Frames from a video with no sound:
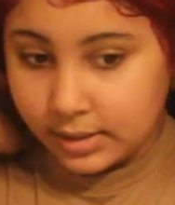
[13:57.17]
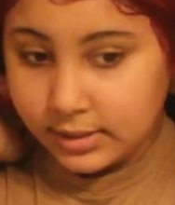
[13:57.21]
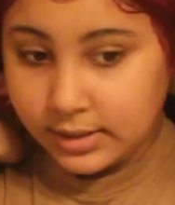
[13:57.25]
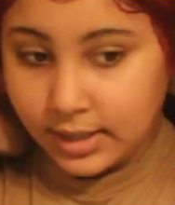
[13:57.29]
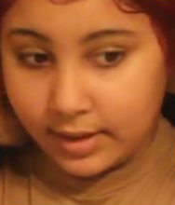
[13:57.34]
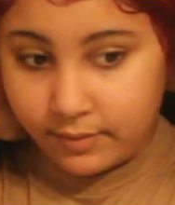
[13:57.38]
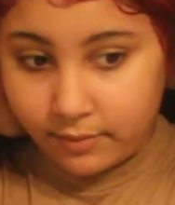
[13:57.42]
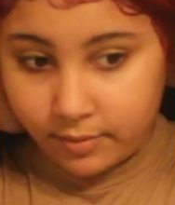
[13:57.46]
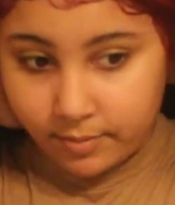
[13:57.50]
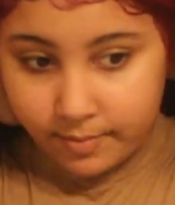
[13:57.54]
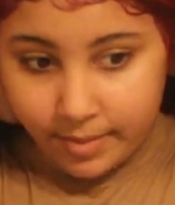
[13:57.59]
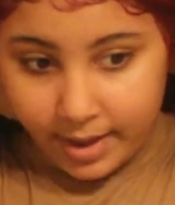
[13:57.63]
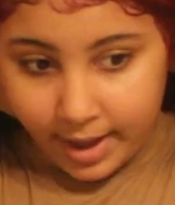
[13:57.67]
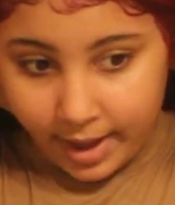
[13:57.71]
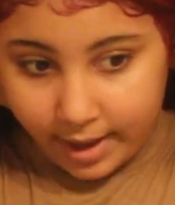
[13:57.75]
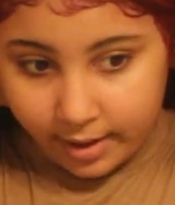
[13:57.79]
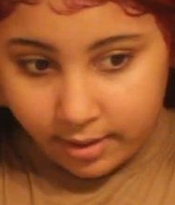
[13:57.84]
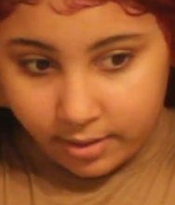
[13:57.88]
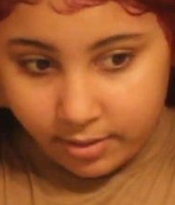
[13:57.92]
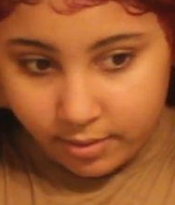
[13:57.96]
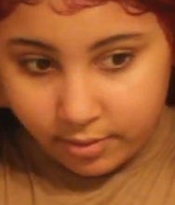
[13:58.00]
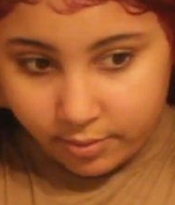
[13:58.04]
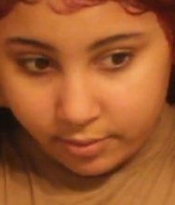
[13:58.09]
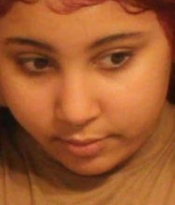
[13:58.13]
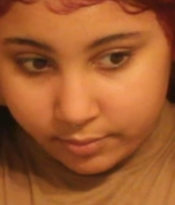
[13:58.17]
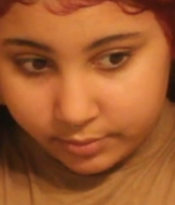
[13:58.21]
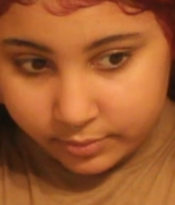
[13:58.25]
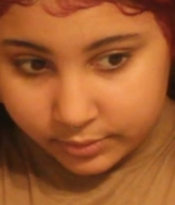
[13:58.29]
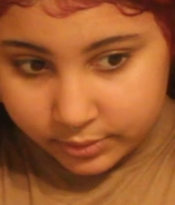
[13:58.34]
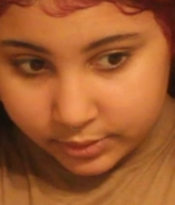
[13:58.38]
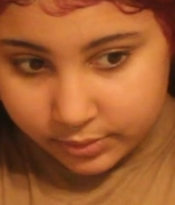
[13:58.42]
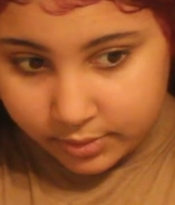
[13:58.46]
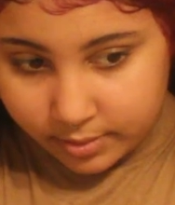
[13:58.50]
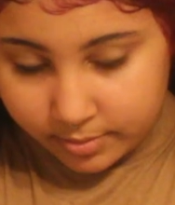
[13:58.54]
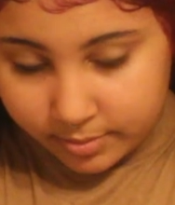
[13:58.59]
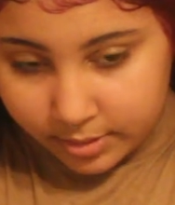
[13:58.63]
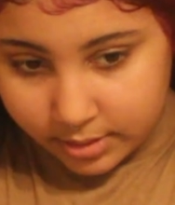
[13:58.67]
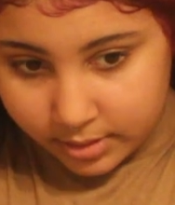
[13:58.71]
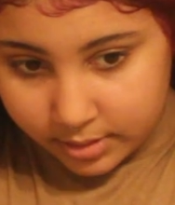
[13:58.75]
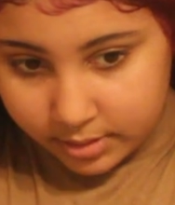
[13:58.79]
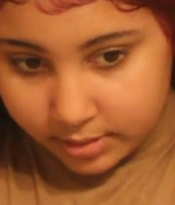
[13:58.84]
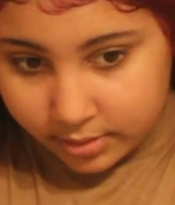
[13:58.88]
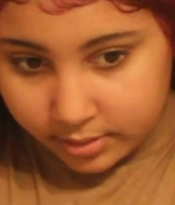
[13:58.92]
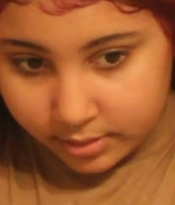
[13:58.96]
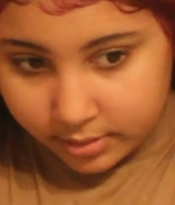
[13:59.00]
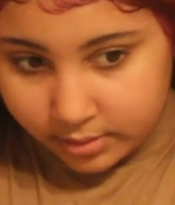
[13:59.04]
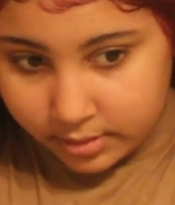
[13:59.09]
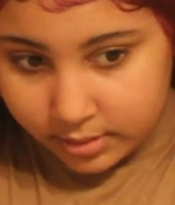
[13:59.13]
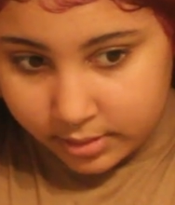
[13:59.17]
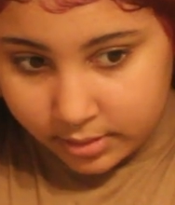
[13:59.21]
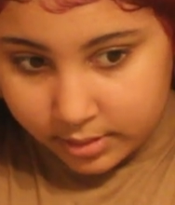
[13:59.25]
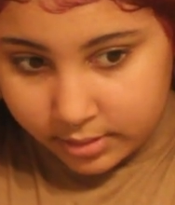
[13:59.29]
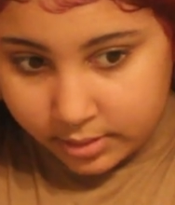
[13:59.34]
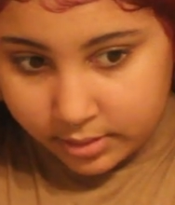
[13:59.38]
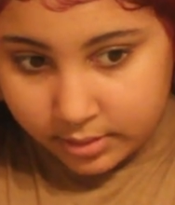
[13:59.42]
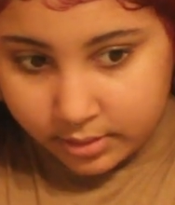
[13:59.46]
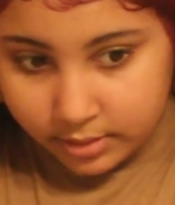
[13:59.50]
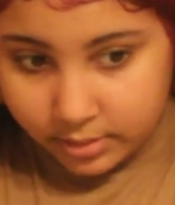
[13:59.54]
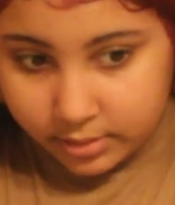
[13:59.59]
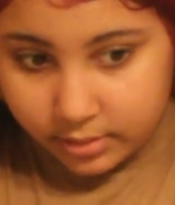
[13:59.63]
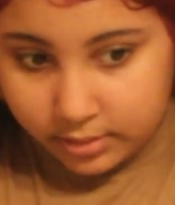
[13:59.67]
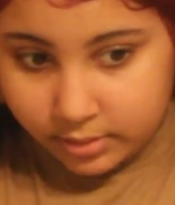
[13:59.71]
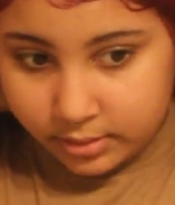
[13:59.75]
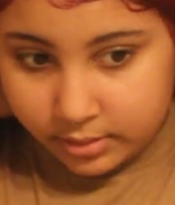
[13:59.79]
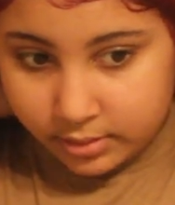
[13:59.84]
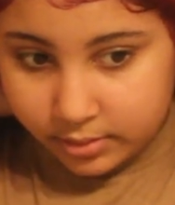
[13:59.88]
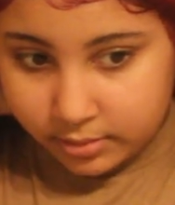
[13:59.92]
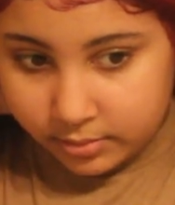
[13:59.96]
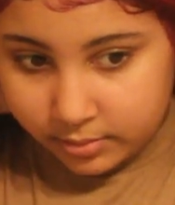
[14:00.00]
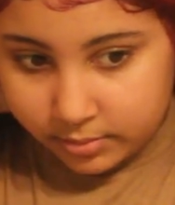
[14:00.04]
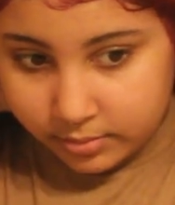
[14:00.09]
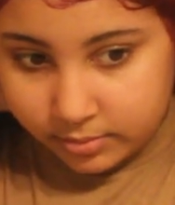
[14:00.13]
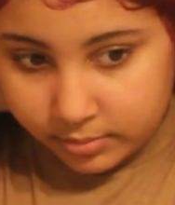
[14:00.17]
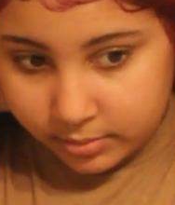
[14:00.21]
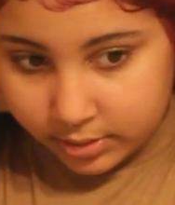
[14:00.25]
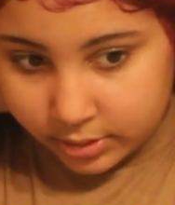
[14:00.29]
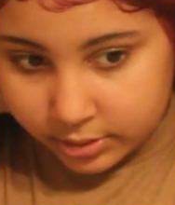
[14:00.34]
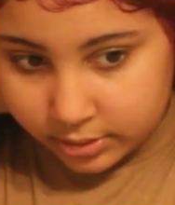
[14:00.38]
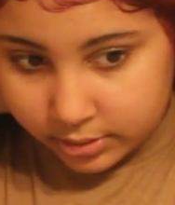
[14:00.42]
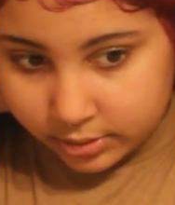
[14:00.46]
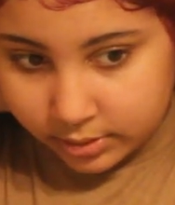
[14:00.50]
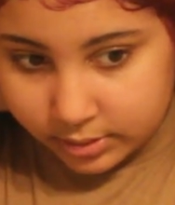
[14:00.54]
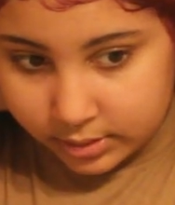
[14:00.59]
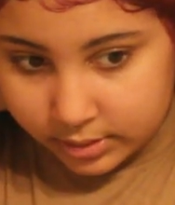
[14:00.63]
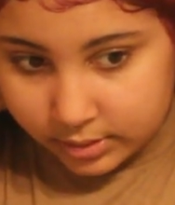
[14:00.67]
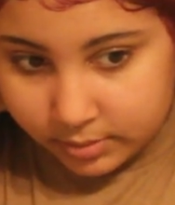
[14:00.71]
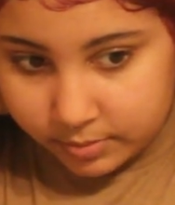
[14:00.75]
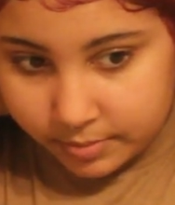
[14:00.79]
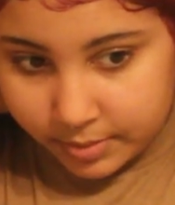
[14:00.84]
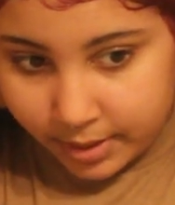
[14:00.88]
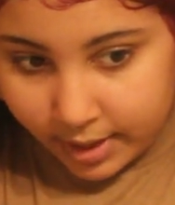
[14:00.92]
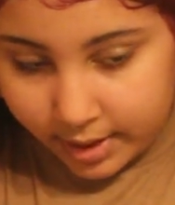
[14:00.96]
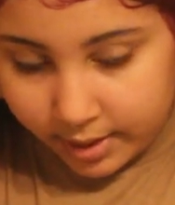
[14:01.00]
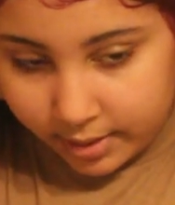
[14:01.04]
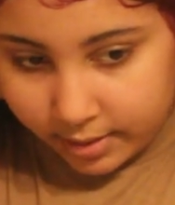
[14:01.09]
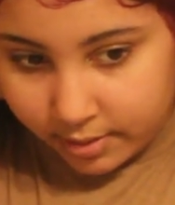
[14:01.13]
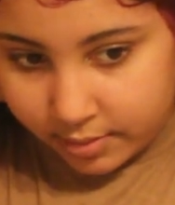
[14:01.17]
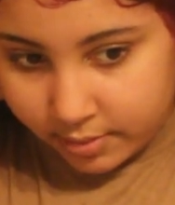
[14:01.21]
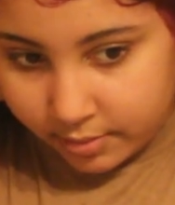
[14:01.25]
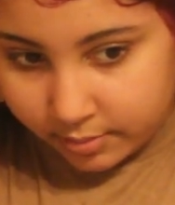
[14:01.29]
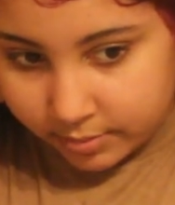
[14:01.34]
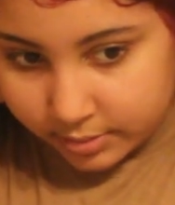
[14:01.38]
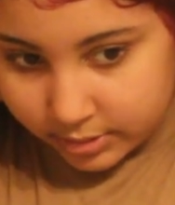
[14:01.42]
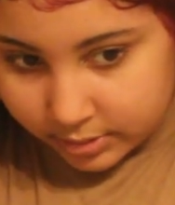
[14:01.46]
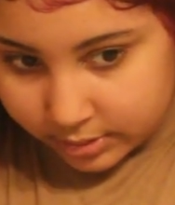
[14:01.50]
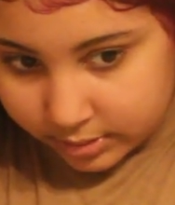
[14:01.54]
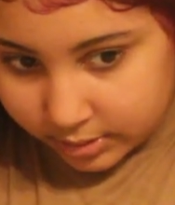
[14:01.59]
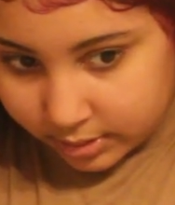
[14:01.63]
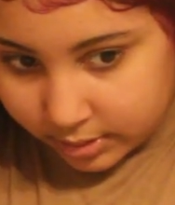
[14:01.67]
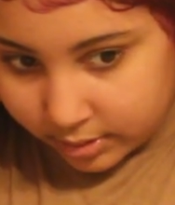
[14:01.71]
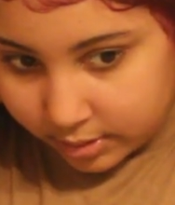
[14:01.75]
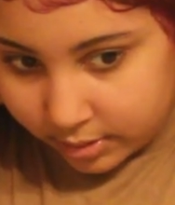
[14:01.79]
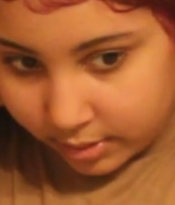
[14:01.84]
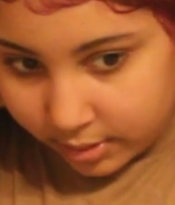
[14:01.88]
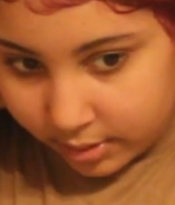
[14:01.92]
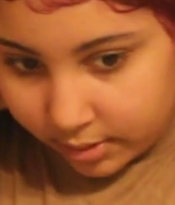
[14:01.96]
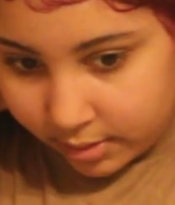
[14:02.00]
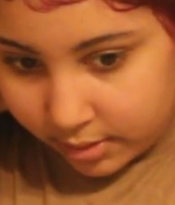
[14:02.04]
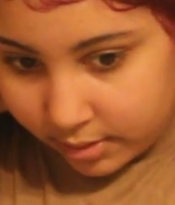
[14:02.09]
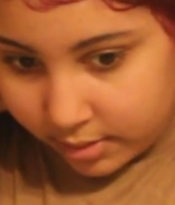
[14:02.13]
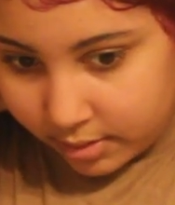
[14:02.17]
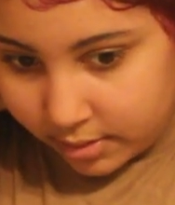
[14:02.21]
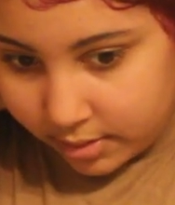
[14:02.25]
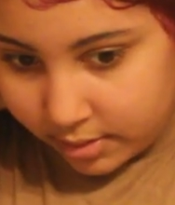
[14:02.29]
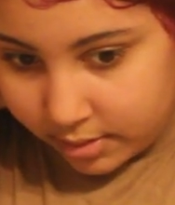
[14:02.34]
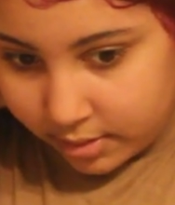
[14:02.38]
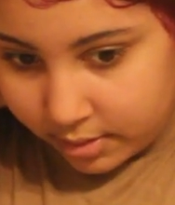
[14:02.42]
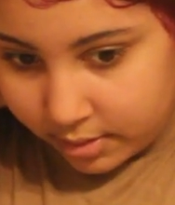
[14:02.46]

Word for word: does have a back comb, so I'm gonna make sure this back comb is secure.